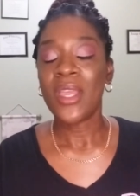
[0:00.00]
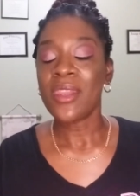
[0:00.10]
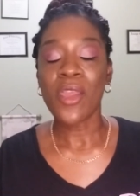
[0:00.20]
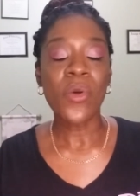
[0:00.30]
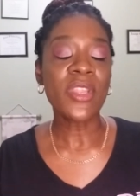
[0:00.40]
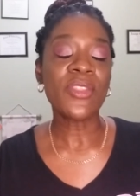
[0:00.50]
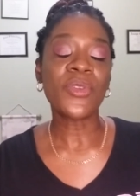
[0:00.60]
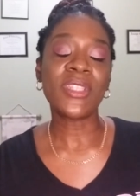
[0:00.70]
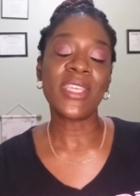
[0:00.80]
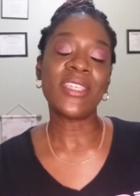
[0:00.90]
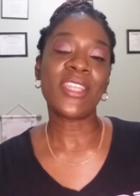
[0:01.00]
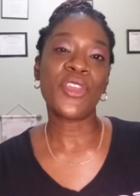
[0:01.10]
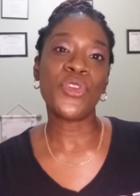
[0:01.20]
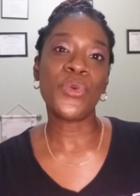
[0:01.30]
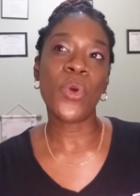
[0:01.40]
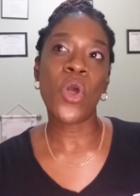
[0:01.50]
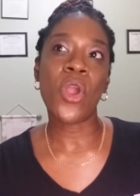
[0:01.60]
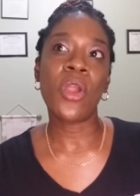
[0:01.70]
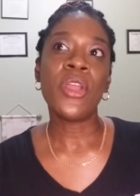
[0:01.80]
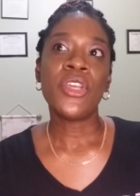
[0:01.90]
not only those things that you
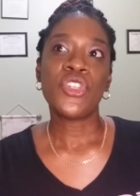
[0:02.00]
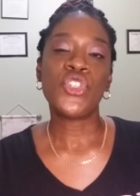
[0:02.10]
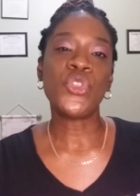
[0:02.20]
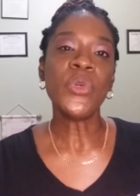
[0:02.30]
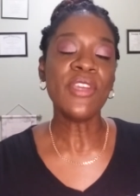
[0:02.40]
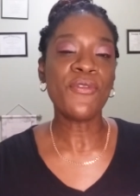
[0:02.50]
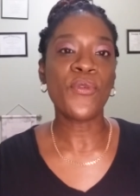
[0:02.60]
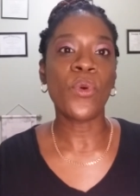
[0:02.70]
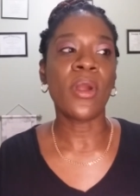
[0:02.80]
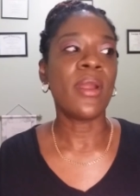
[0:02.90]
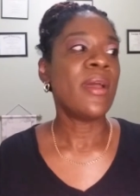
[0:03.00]
are shooting for,